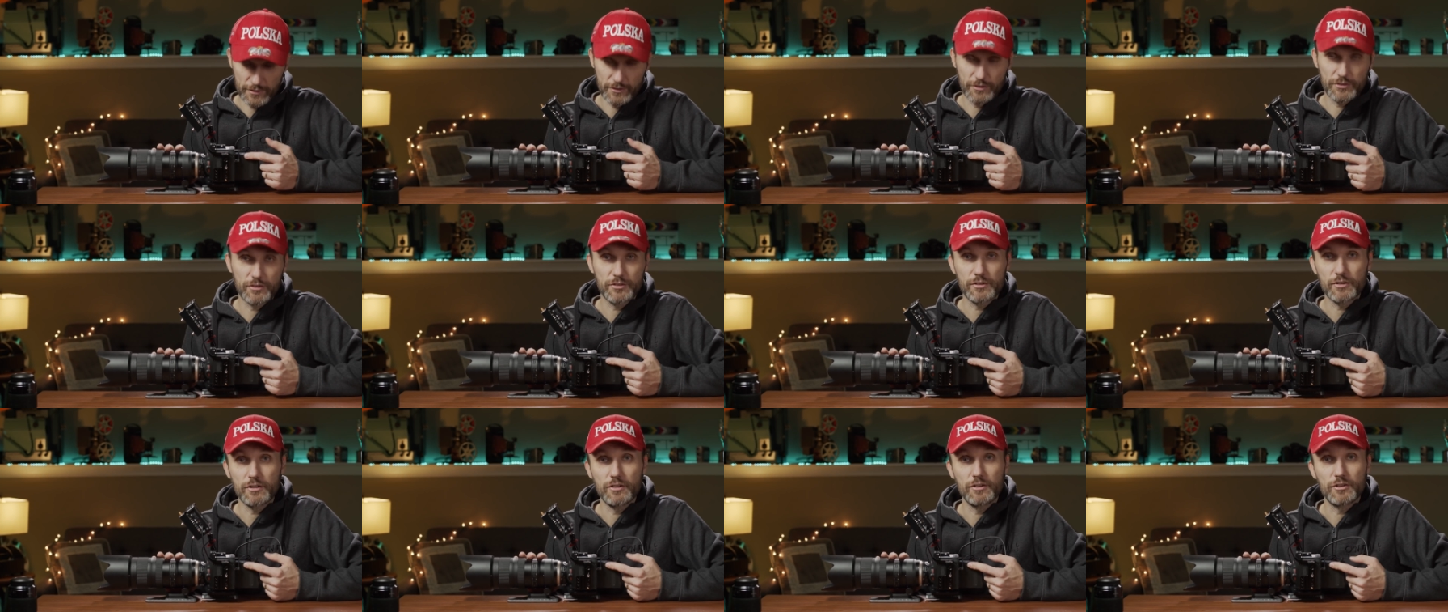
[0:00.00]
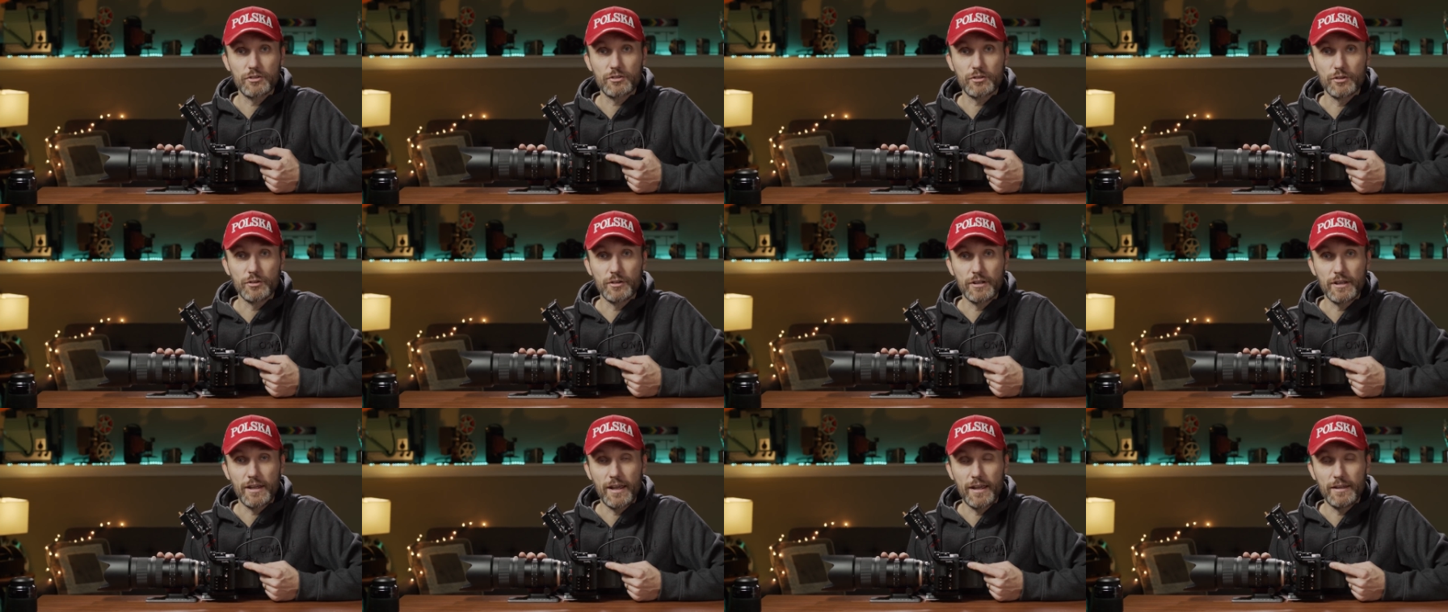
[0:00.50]
this
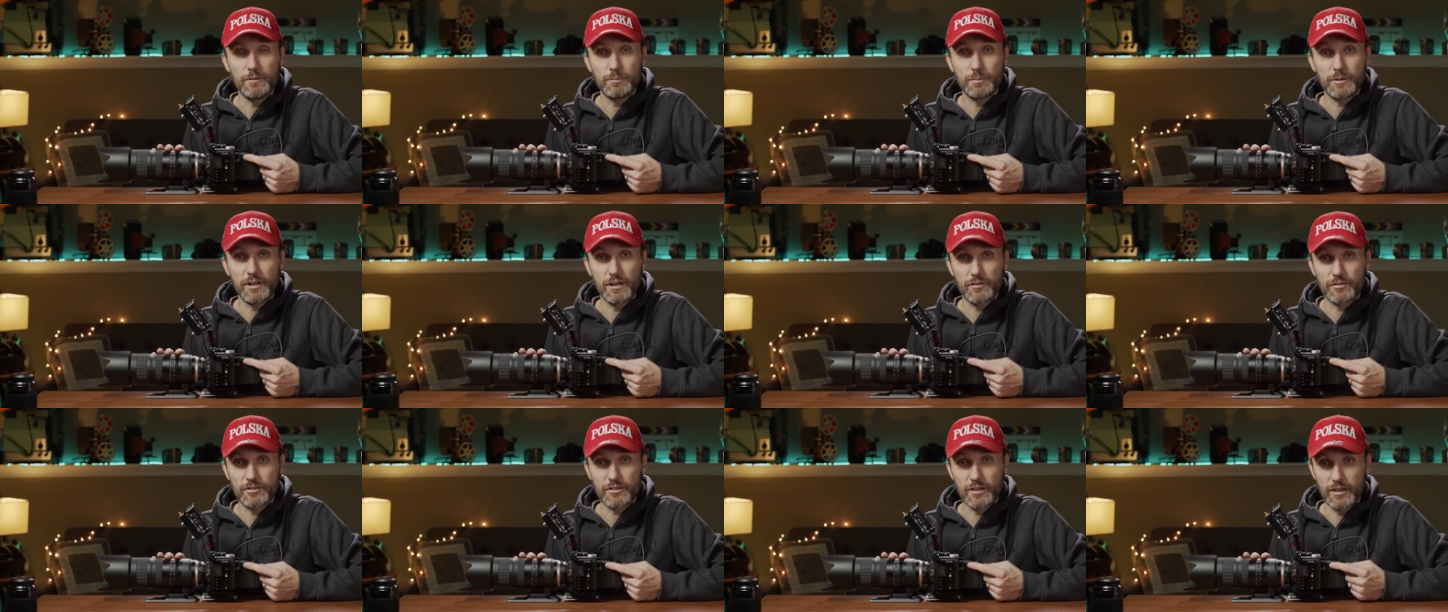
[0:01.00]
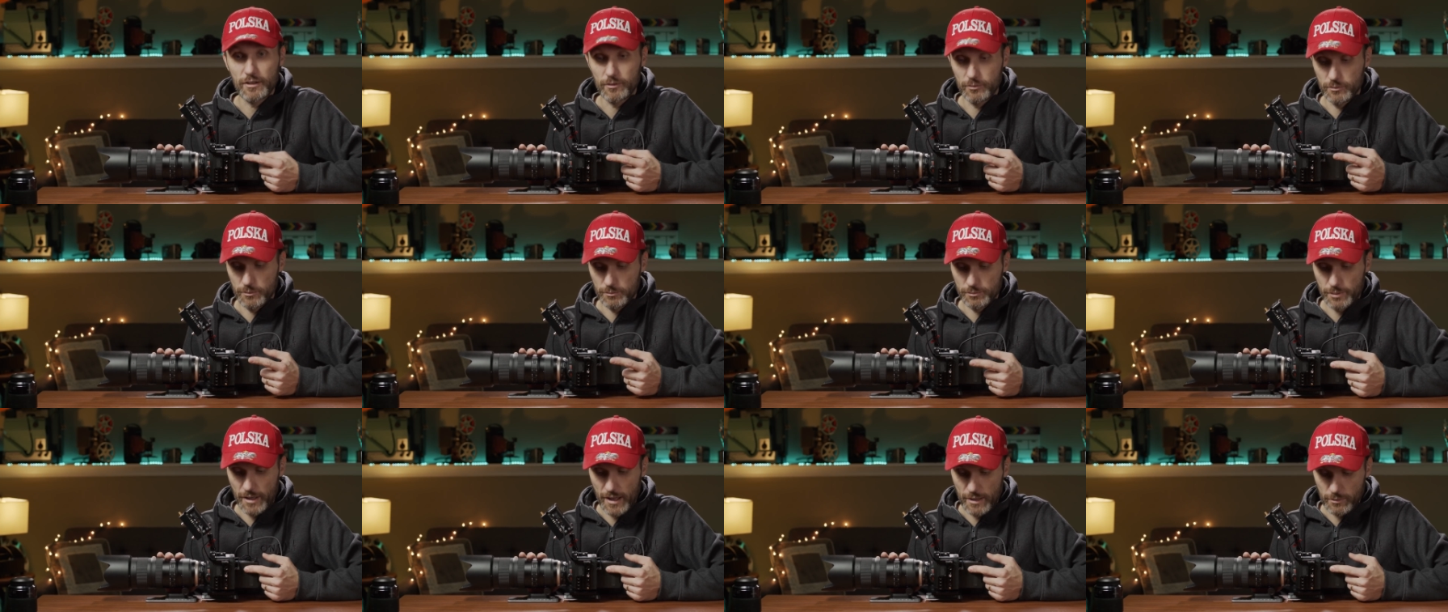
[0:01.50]
Sony NP-F style
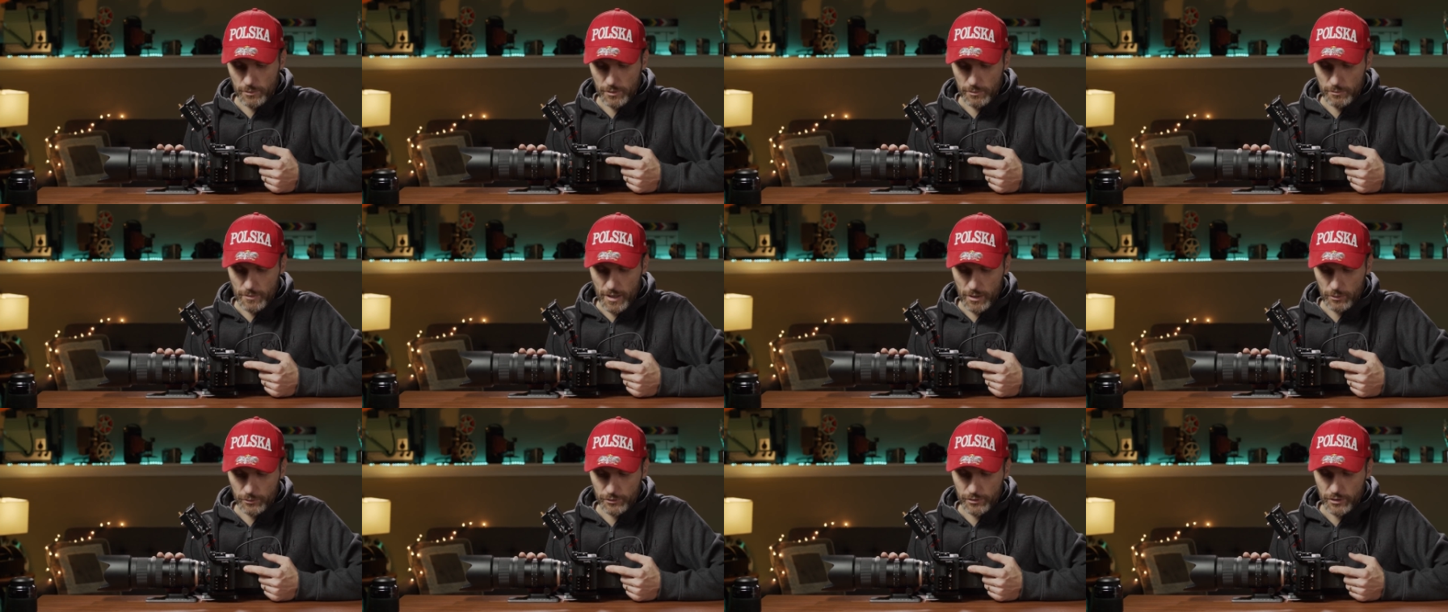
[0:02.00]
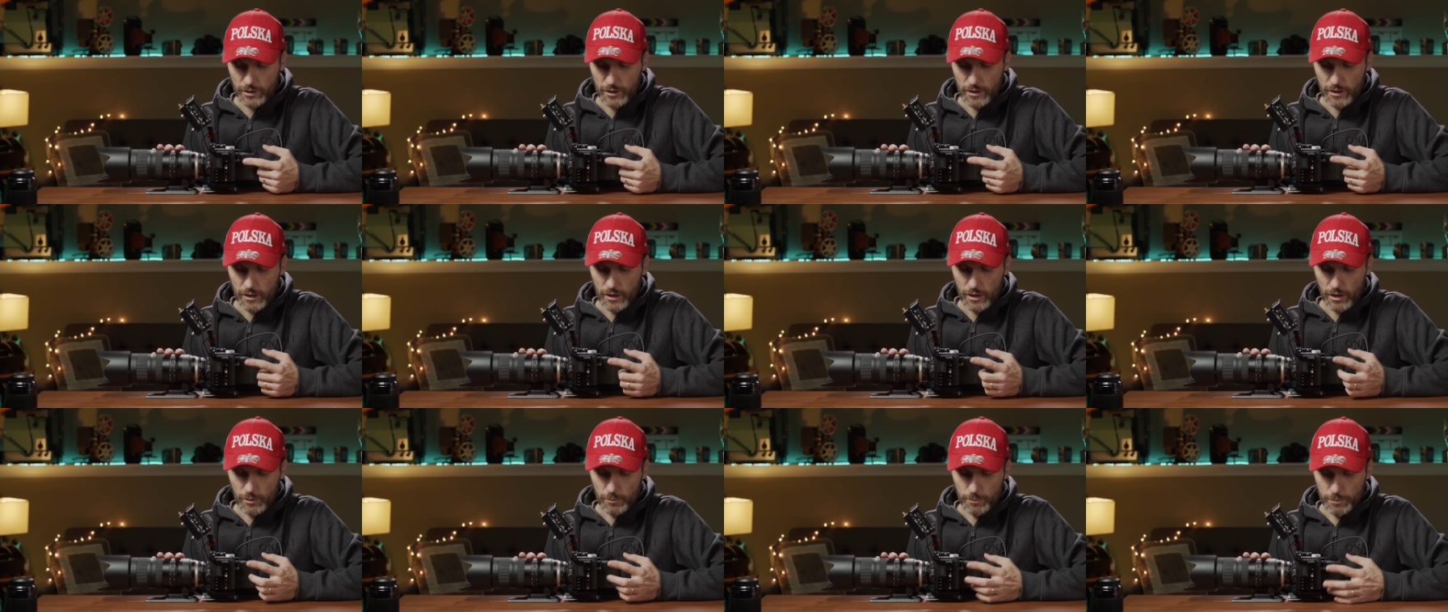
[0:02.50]
battery mount
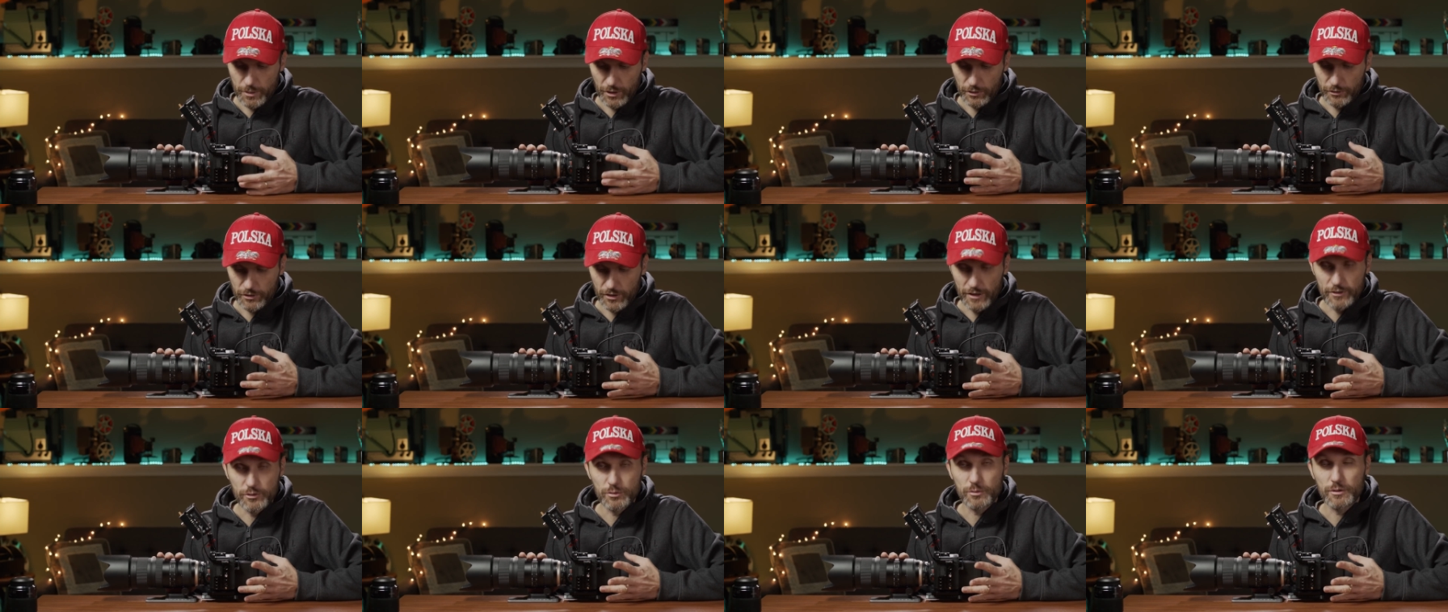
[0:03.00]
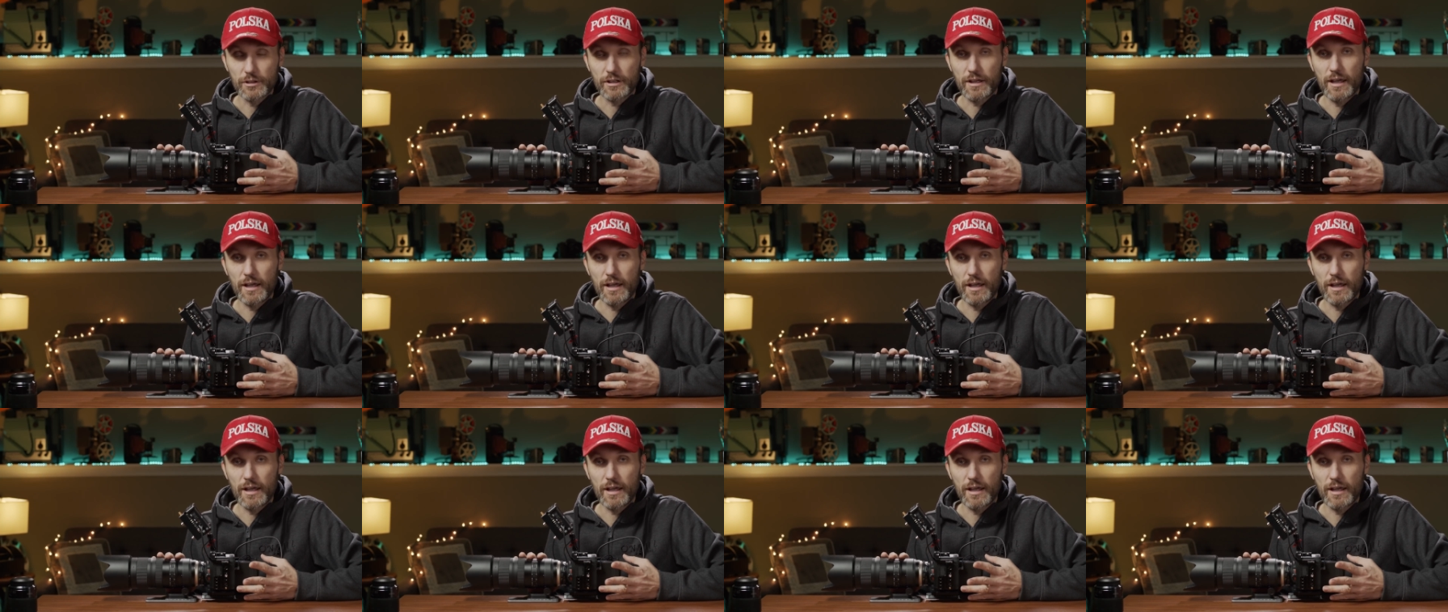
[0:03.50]
built into the